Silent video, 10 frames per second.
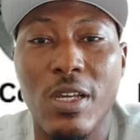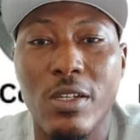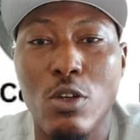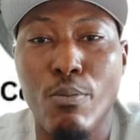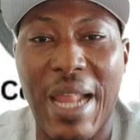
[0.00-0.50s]

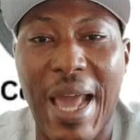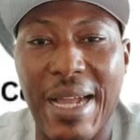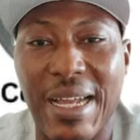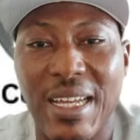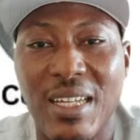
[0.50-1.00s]
black,
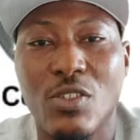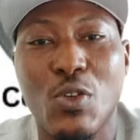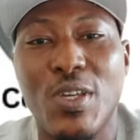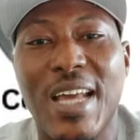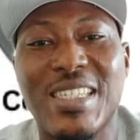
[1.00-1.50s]
so it
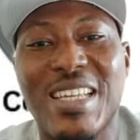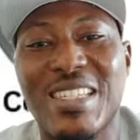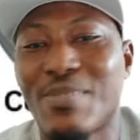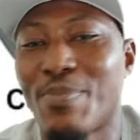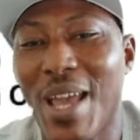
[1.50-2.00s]
has expired.